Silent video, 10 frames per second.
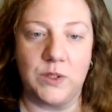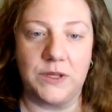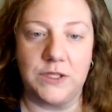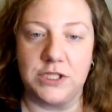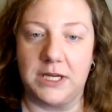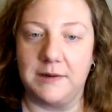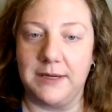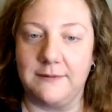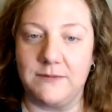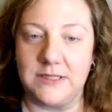with the
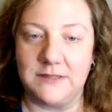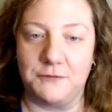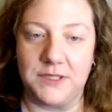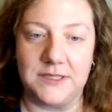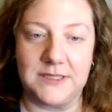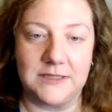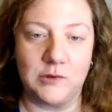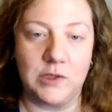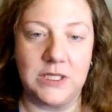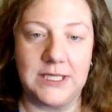sharing of the different
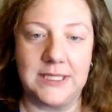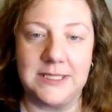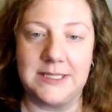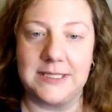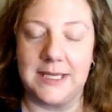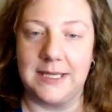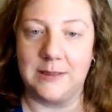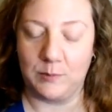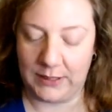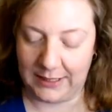screens
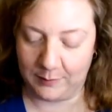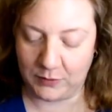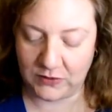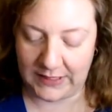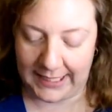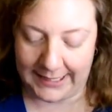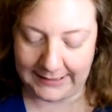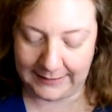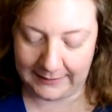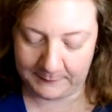and being able to
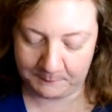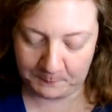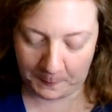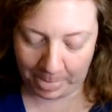add them.